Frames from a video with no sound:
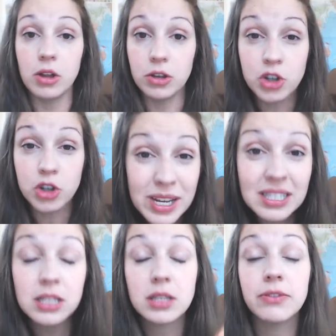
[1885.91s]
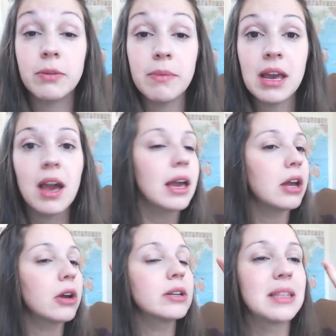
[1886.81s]
choices for me.
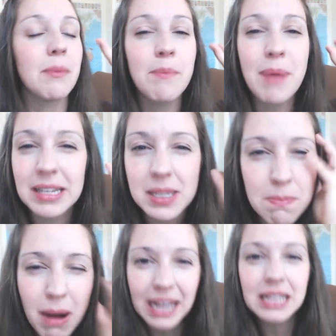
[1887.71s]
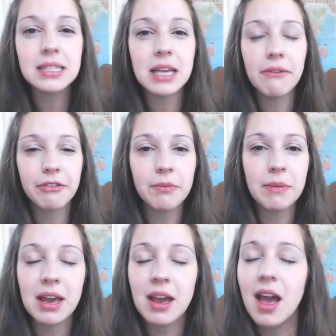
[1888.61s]
Here's the best mindset for
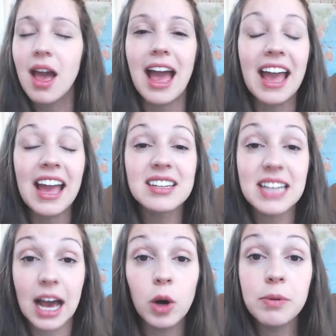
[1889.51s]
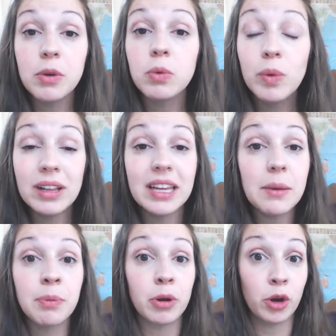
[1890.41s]
me, and to help you really
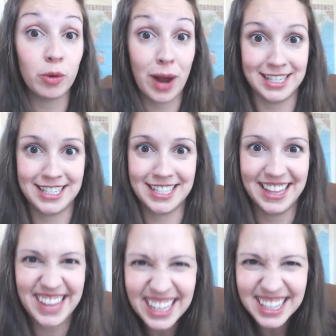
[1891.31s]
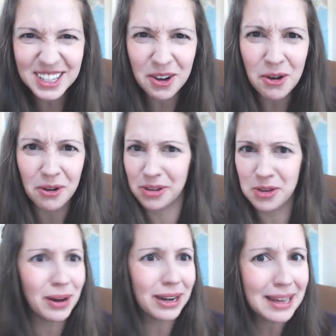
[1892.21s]
progress. That's the goal.
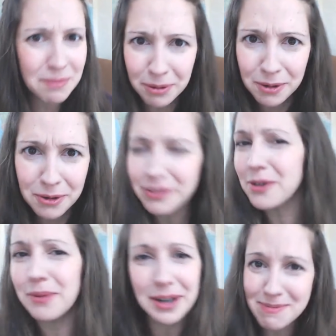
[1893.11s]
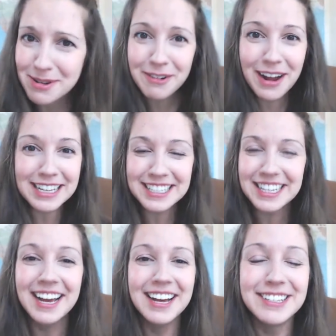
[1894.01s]
You want to improve, you want to progress.
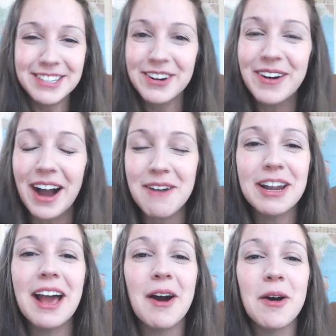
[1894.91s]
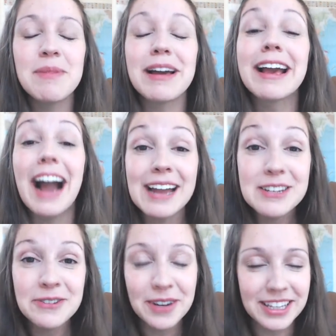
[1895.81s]
So I want to help guide
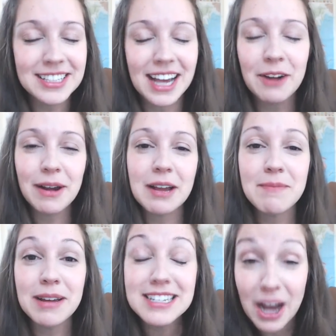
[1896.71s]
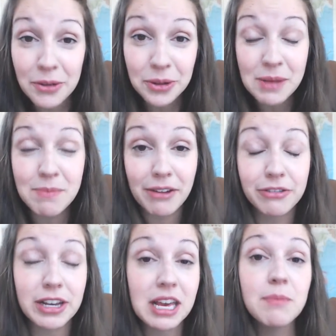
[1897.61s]
you in this. I recommend downloading my
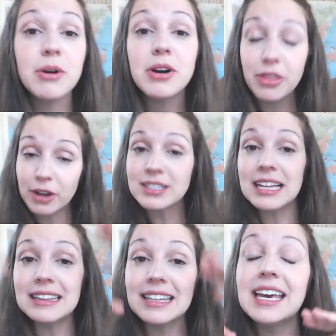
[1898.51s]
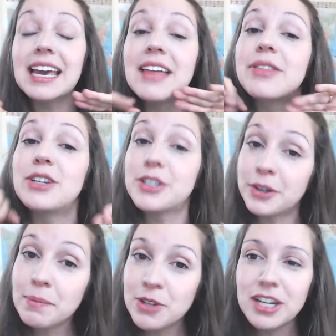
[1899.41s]
free ebook. There's a link in the
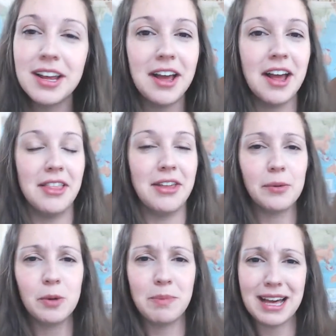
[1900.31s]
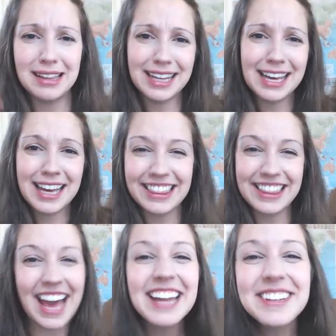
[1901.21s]
description. There will be a link at
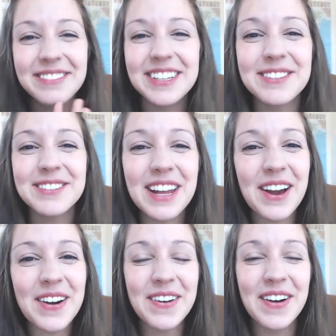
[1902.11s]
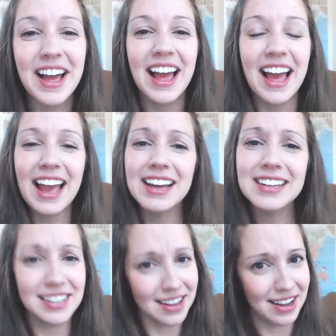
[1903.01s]
the end of this video.
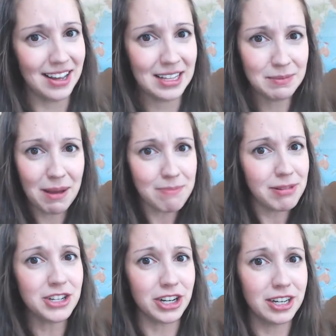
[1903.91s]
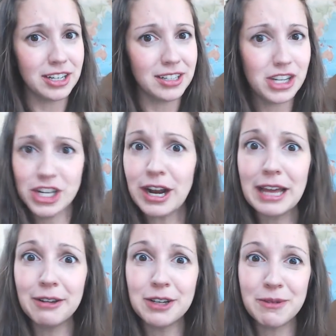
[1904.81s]
And it's my pleasure to share
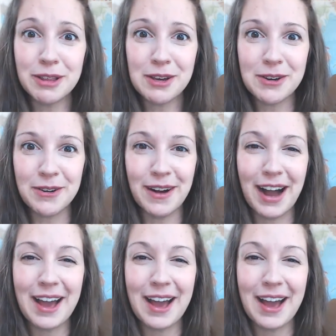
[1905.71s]
English with you. I